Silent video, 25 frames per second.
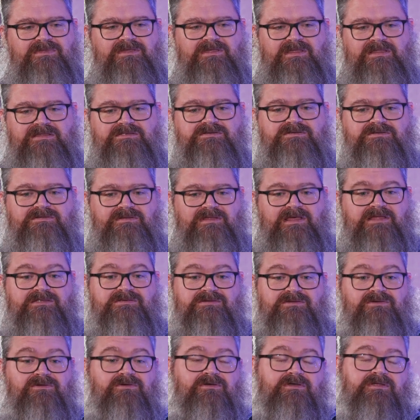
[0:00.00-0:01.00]

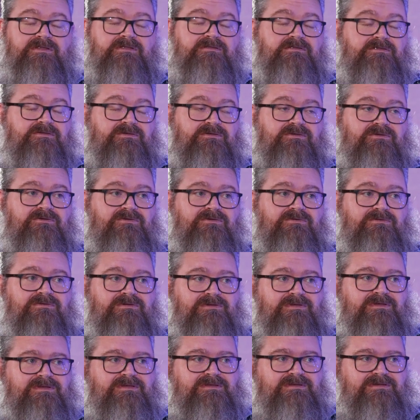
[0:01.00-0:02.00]
that's good to
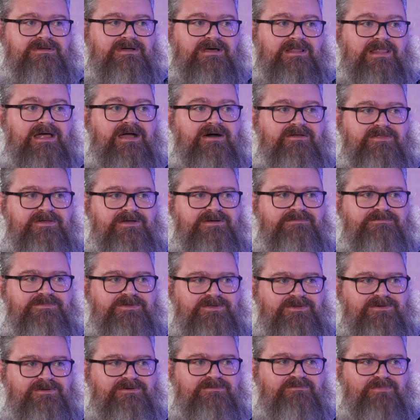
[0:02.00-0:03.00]
allow them
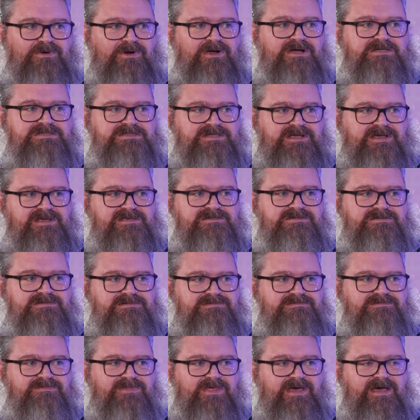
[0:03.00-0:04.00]
to process
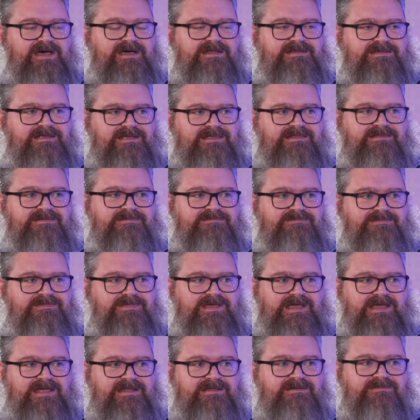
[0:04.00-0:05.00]
that
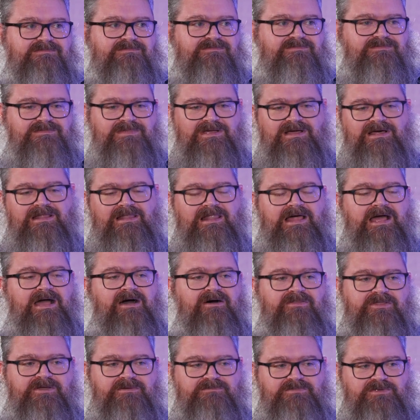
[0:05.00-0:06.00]
and
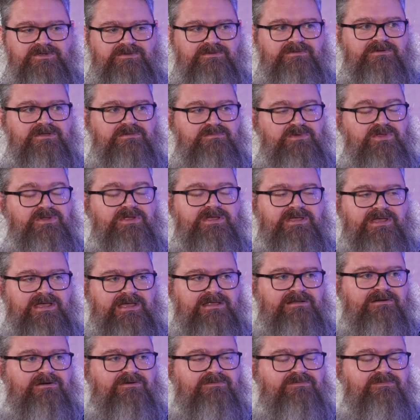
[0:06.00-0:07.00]
allow them to
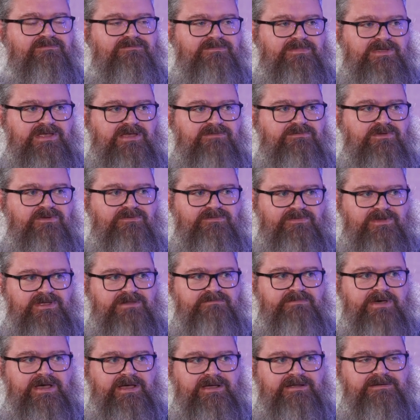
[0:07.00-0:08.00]
communicate or give you
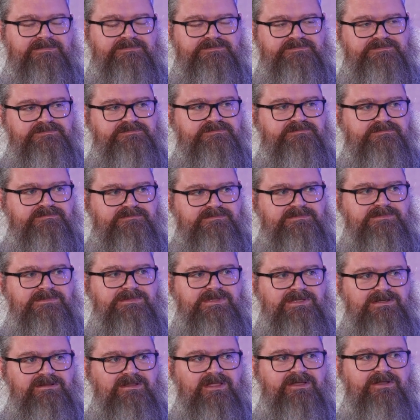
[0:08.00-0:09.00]
feedback
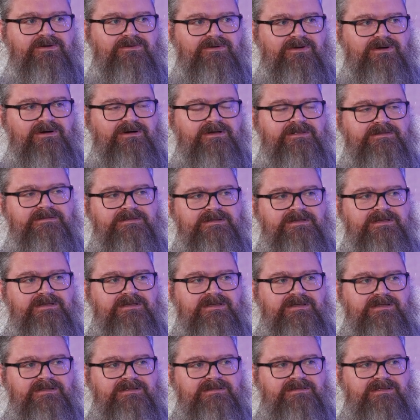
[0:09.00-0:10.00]
later
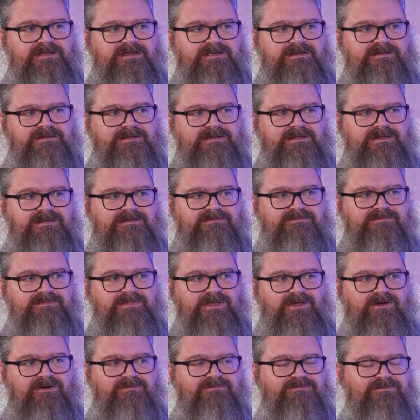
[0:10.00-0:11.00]
on that can
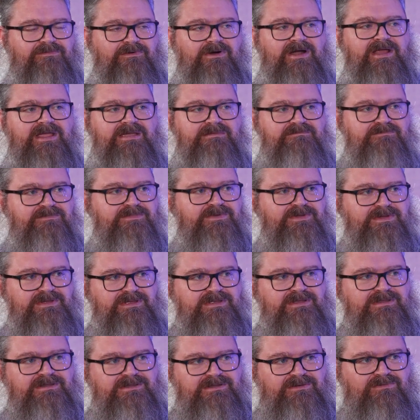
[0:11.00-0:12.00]
help frame
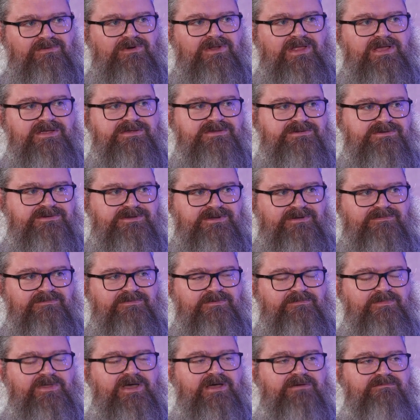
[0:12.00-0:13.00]
the relationship
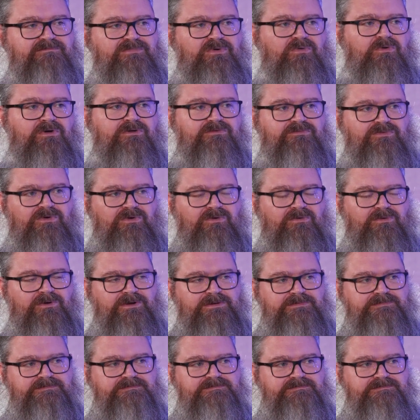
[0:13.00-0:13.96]
from that point forward.